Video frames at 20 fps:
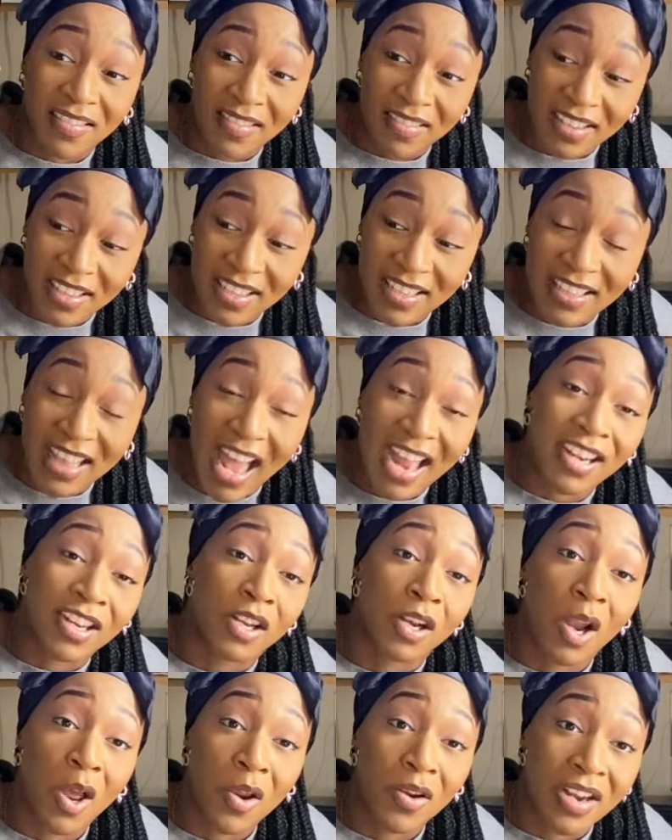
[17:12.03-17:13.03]
stand
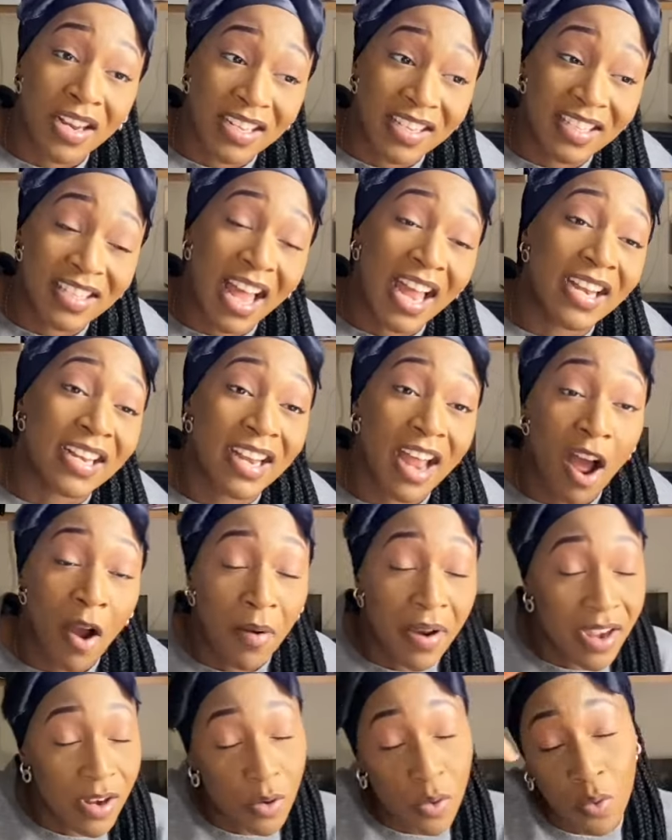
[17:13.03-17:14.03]
alone and stand
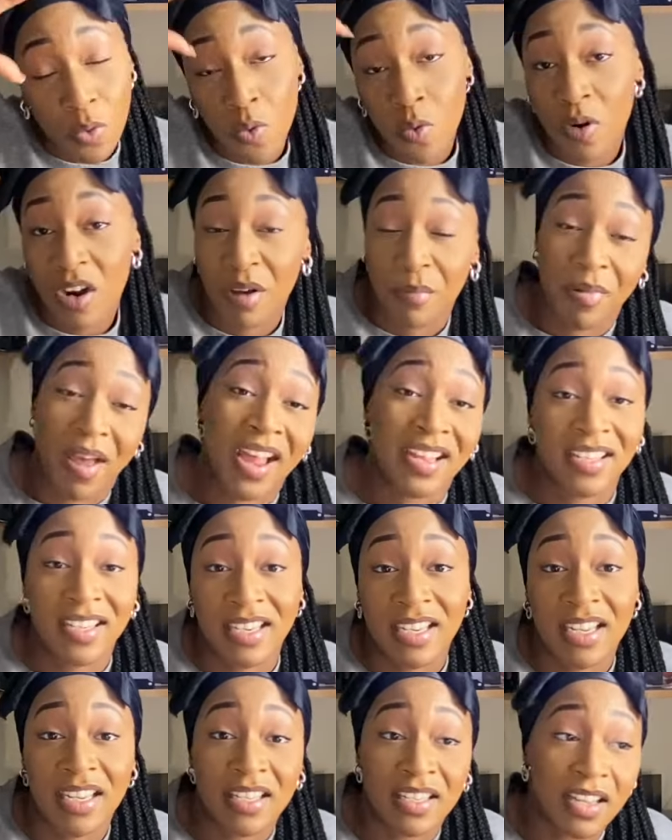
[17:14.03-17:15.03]
out in all
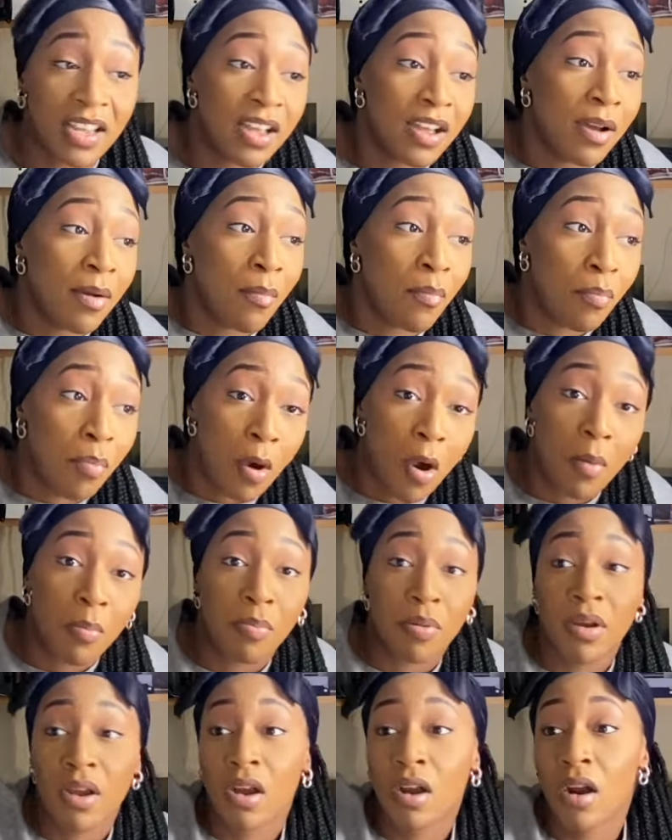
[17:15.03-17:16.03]
capacities, pop,
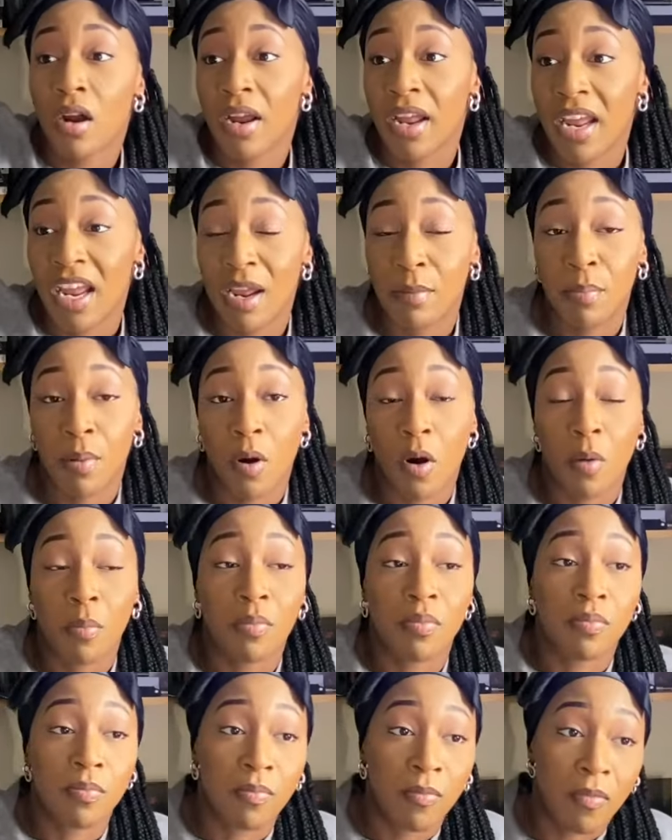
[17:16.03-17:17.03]
hip hop,
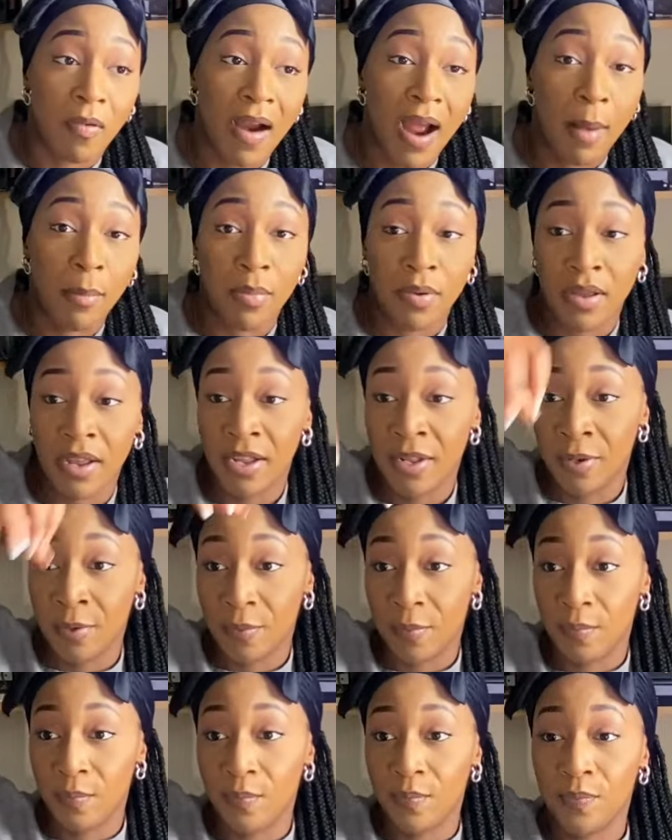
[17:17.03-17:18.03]
rap,
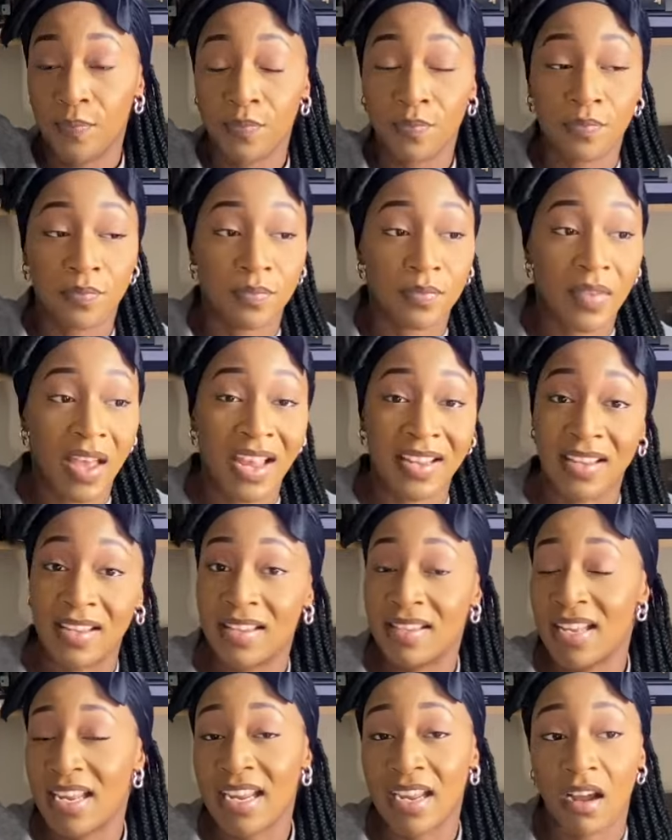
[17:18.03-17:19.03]
as a
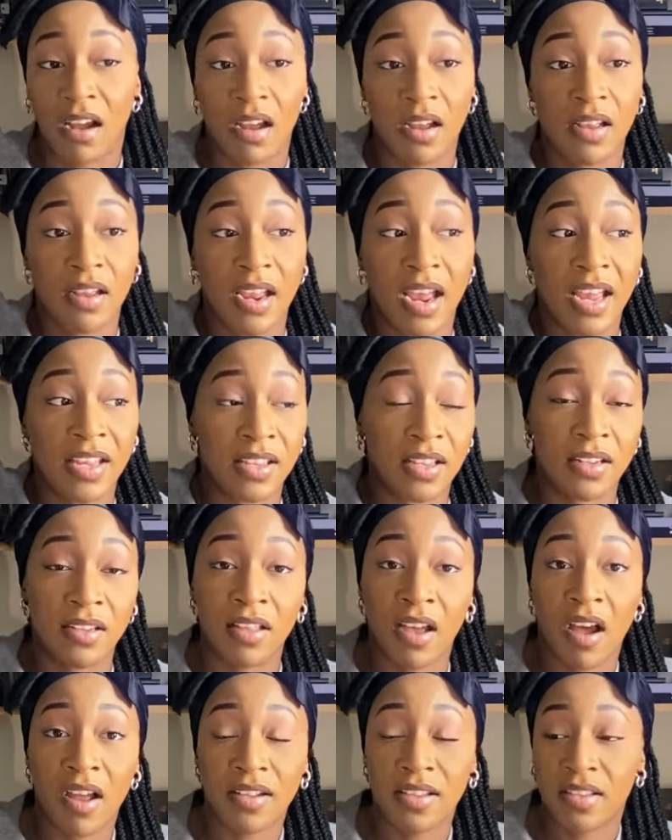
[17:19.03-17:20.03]
singer, as a
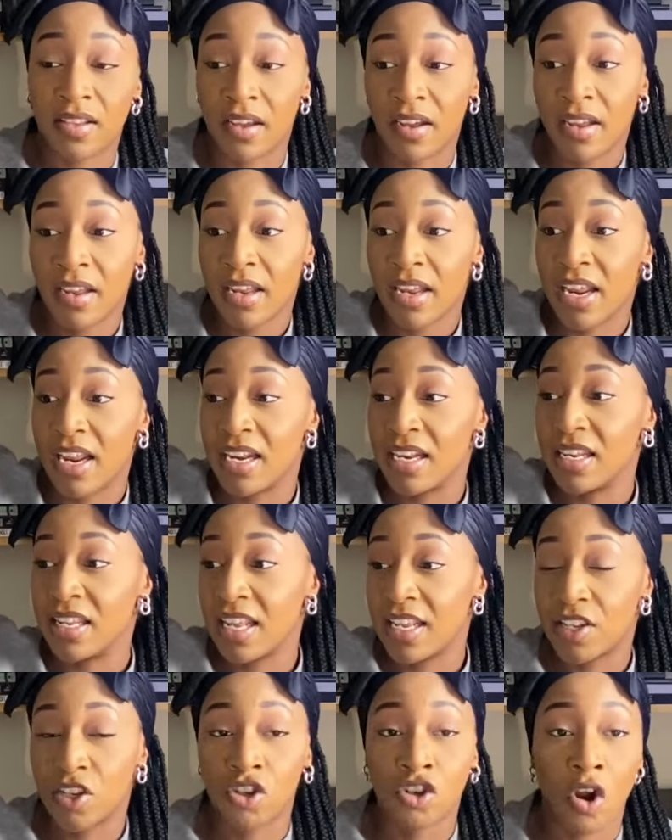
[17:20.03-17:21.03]
dancer, in
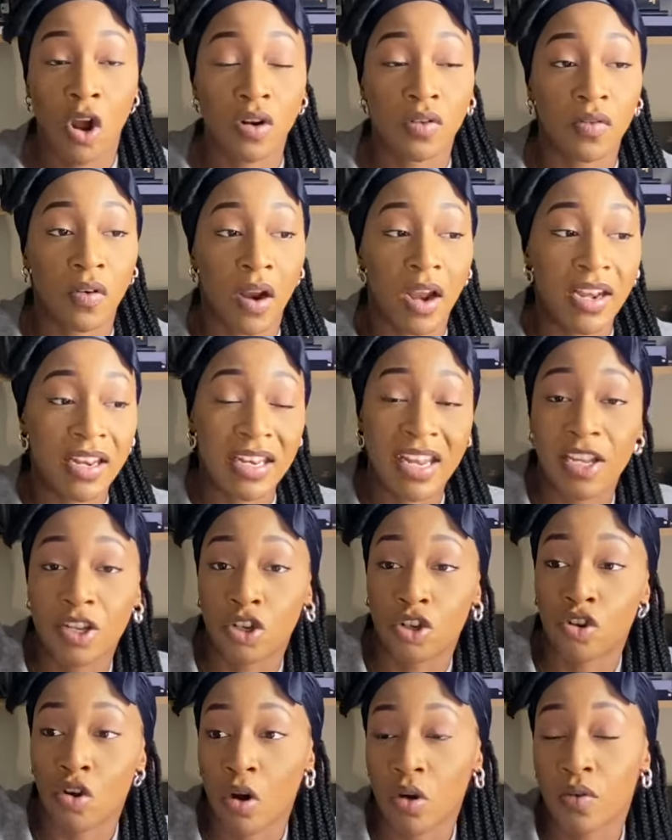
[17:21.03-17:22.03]
this genre, in this
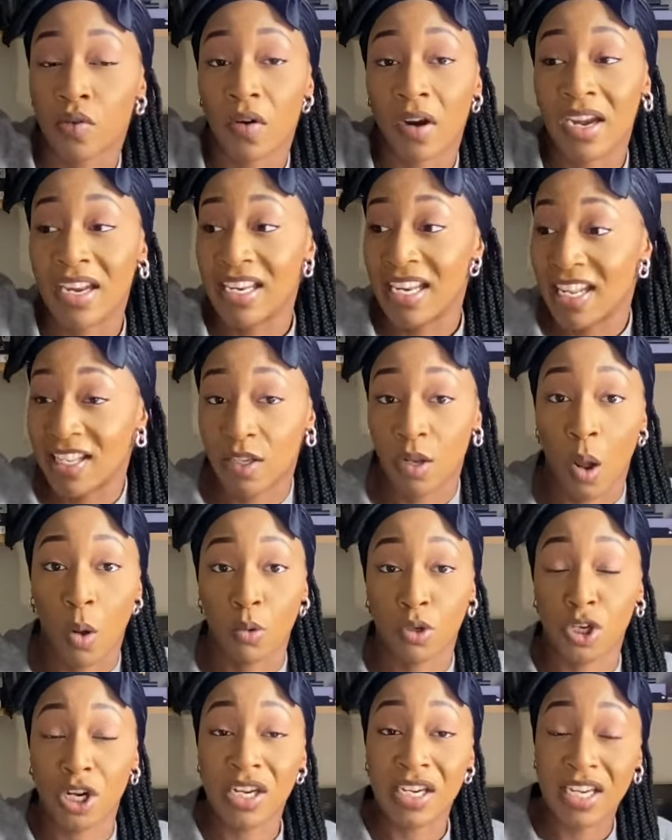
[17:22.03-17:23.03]
genre, in this
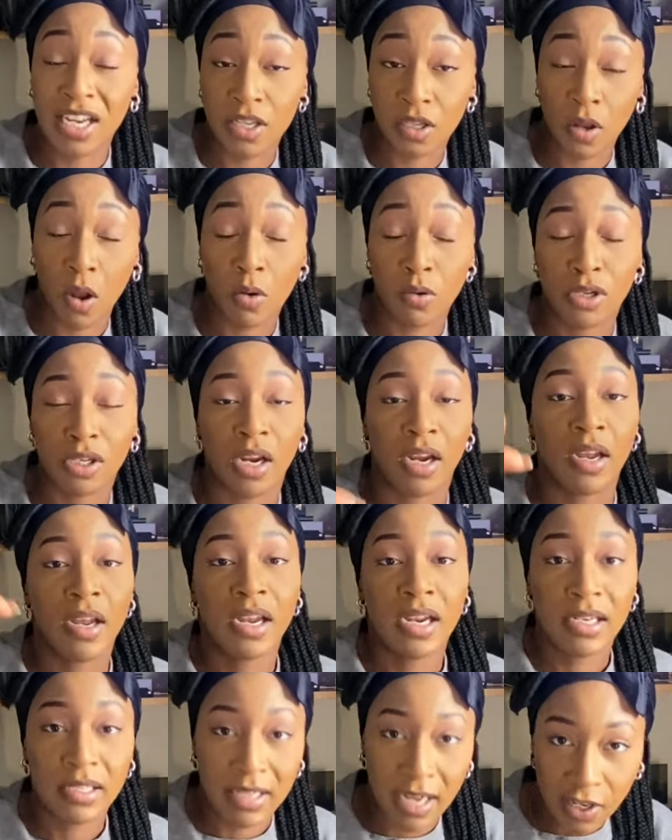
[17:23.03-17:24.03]
culture, in this culture.
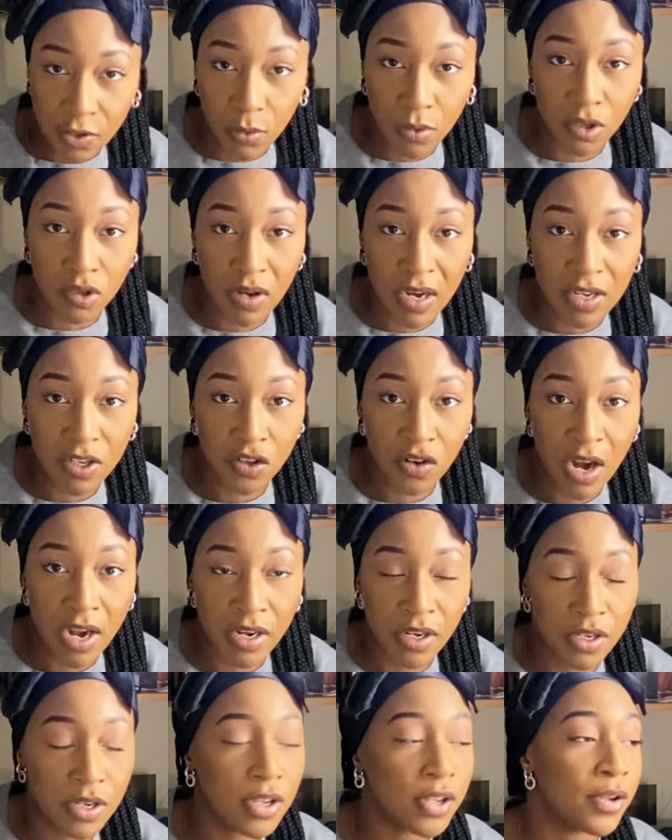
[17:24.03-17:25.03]
That's what Drake's trying
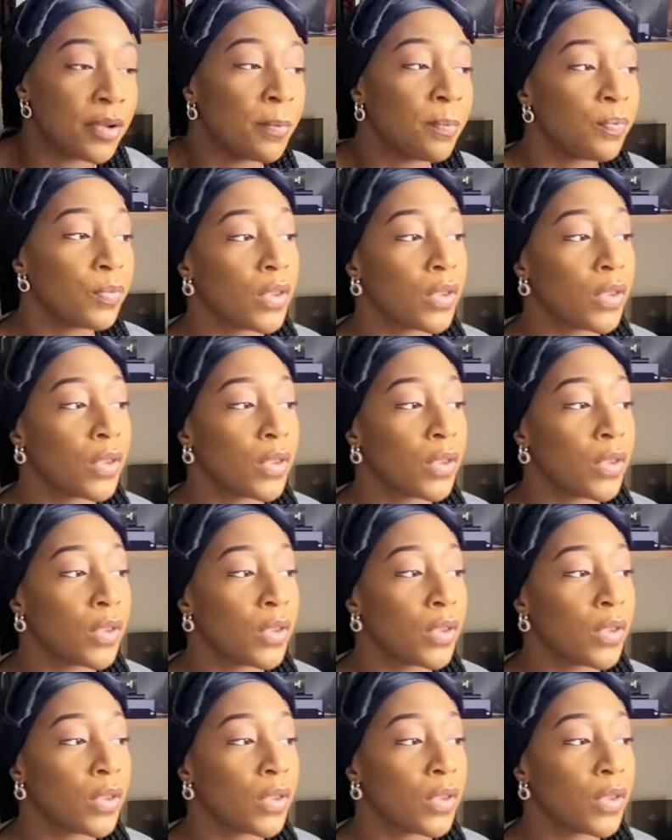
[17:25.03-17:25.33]
to do.